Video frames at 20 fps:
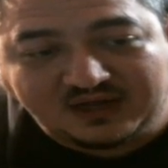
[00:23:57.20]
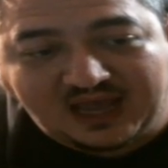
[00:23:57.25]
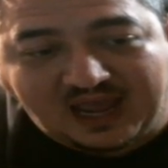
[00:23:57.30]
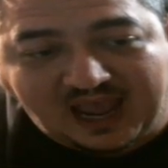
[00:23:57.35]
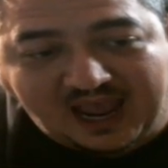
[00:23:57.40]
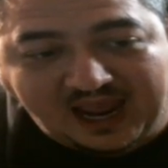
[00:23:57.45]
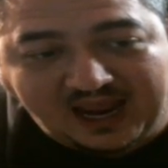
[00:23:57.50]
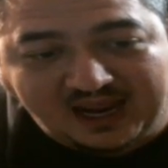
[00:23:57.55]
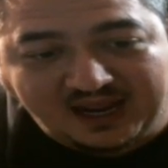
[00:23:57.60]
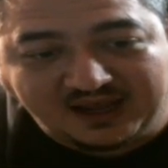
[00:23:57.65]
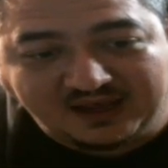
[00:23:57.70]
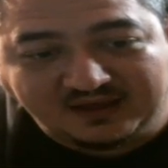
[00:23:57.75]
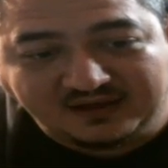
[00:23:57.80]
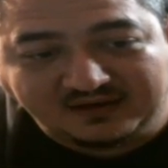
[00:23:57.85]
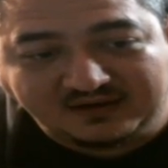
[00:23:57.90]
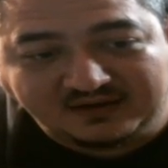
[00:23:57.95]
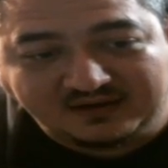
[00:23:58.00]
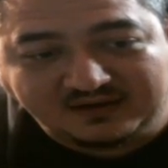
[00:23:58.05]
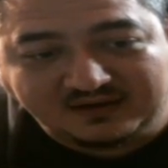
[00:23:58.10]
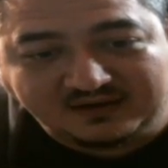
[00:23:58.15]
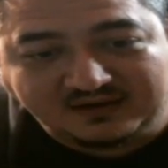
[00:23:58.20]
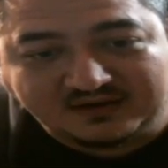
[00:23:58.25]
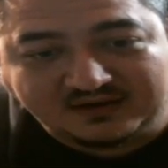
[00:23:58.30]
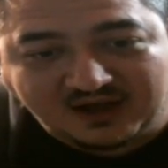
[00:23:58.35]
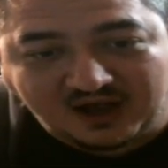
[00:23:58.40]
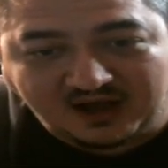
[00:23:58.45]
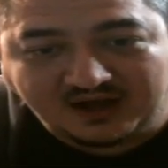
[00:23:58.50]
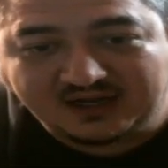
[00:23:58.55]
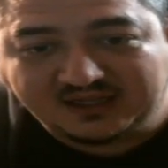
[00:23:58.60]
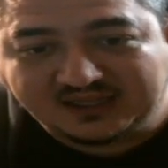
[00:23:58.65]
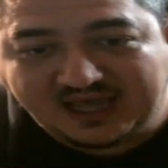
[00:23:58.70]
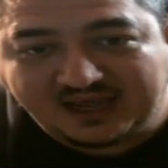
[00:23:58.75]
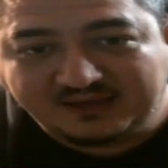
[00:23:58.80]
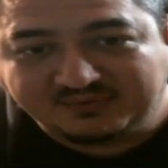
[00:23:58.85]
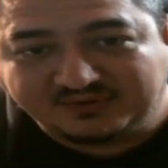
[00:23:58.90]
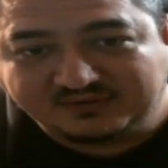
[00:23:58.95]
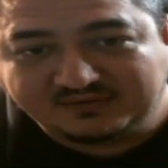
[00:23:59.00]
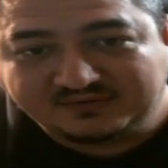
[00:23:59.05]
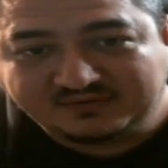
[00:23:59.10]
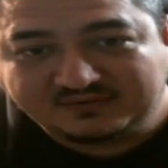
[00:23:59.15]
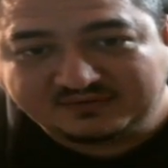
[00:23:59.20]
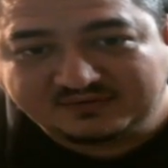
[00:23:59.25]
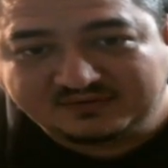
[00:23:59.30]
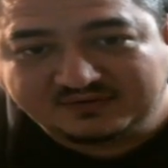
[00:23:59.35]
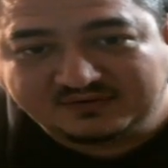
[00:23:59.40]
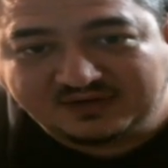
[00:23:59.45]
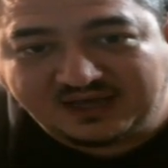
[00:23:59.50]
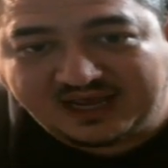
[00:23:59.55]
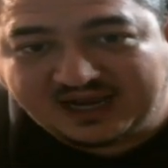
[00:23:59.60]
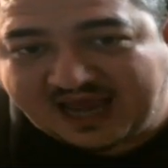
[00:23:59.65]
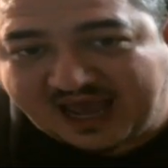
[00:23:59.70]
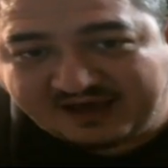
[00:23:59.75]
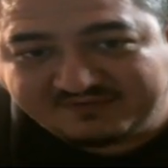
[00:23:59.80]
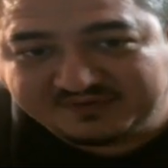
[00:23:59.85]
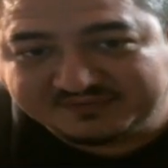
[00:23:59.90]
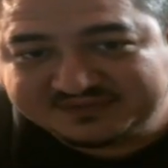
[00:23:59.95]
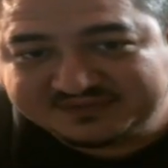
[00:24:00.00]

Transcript: and cut a label and have him